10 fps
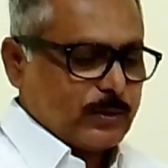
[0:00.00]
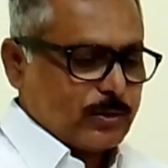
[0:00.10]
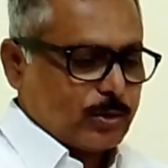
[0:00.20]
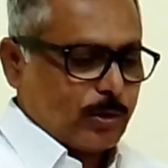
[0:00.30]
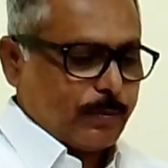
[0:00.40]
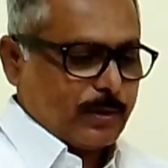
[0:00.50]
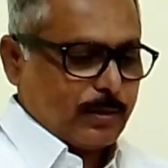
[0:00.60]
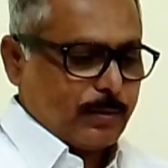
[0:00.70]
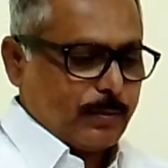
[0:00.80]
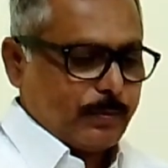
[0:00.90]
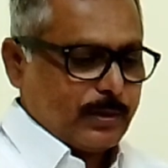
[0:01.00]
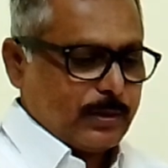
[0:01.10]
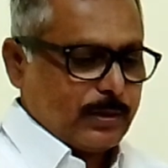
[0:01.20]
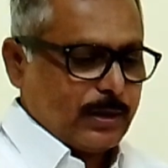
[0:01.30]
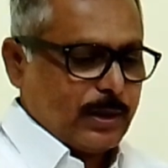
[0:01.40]
So,
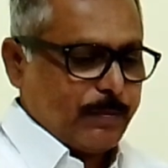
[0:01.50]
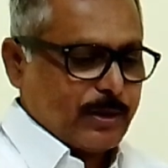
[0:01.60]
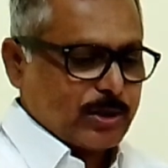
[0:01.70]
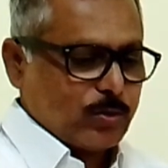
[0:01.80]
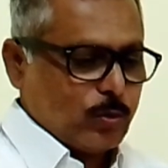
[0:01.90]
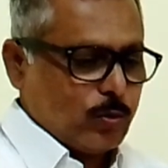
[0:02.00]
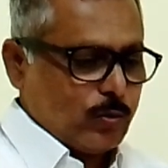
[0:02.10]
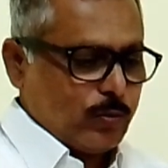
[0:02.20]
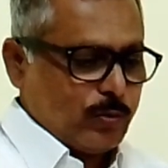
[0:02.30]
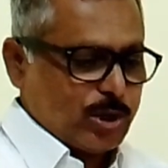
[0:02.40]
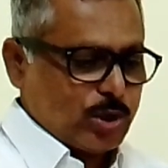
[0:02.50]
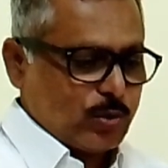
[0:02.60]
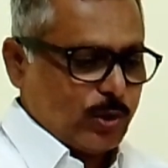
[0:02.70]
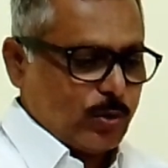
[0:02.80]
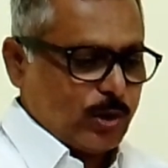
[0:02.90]
any person who wishes
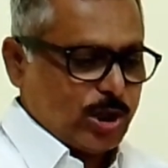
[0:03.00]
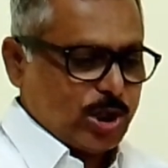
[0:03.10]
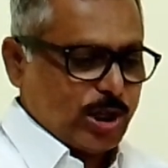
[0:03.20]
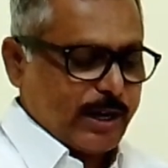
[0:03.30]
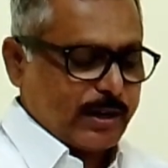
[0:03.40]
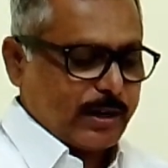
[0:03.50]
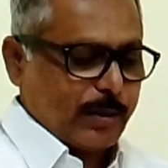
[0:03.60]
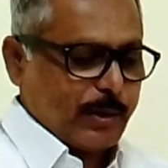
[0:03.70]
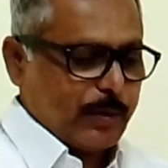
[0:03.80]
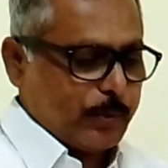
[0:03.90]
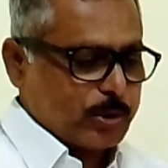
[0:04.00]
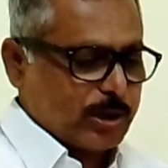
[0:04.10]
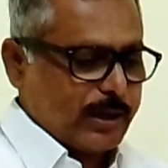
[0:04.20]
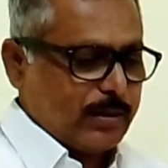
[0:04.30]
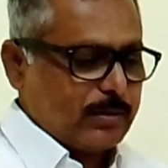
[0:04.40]
to initiate criminal
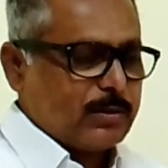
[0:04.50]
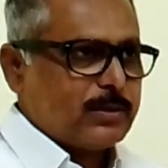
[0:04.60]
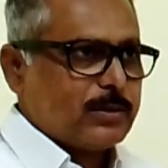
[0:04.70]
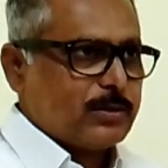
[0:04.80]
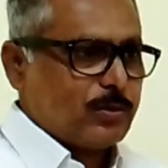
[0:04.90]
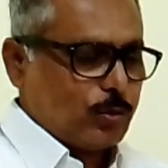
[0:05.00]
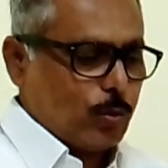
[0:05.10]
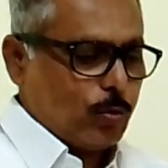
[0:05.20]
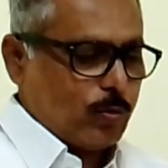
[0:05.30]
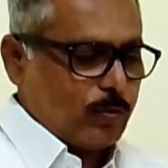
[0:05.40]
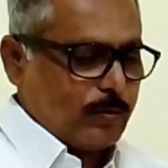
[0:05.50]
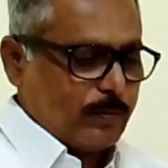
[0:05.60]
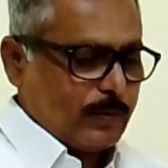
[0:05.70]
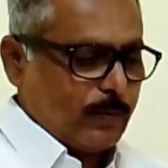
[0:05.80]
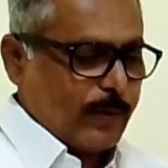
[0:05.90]
proceeding, two
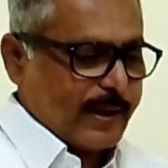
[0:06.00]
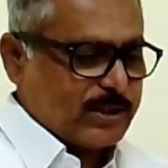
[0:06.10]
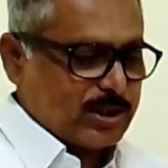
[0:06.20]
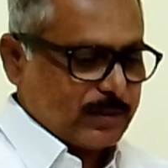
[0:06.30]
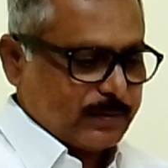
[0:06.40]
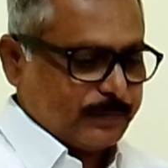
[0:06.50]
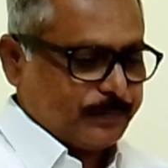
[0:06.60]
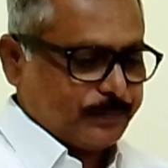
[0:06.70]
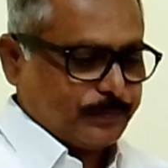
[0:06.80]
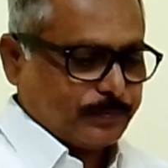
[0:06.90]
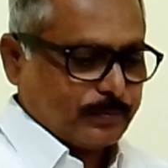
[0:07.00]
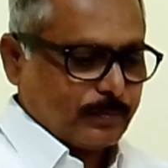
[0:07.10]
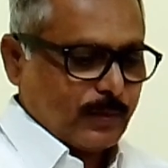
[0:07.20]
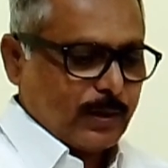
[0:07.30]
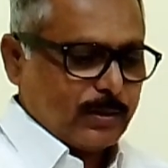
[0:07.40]
ways.
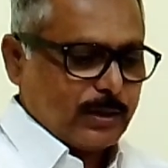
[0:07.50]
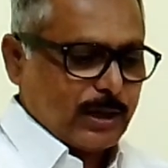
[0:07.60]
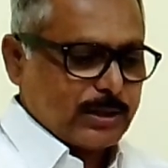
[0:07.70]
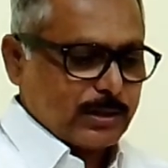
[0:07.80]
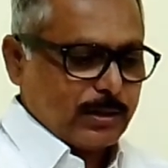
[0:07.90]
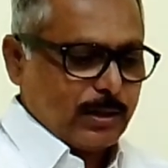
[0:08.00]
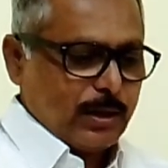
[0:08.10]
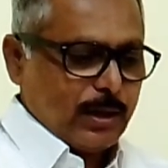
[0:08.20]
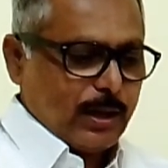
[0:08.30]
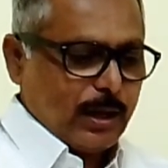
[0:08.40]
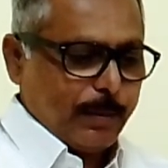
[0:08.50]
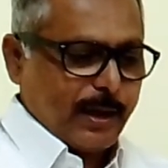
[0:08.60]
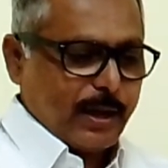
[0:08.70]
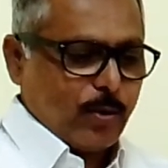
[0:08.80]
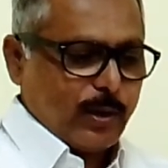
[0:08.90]
Thus, he
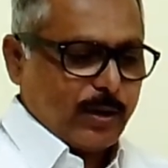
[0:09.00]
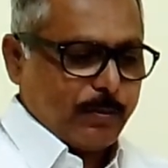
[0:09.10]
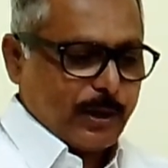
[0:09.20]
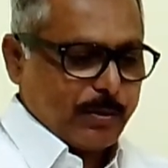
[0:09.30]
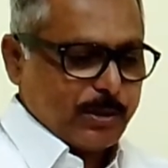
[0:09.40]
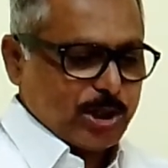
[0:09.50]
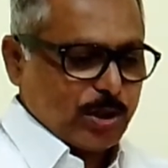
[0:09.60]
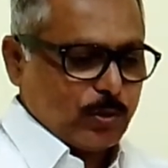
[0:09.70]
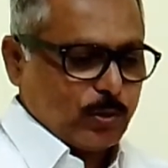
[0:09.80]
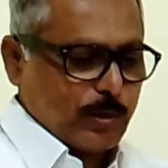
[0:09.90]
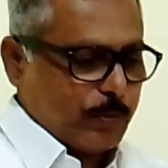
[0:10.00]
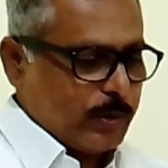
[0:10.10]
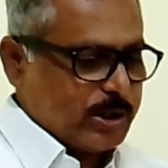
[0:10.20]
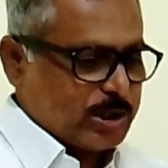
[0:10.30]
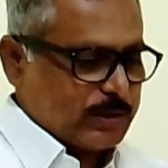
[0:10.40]
may give information to the
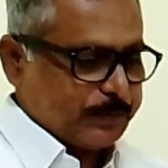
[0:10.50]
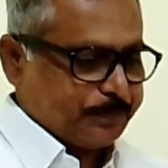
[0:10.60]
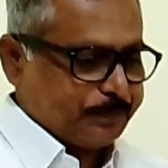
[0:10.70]
police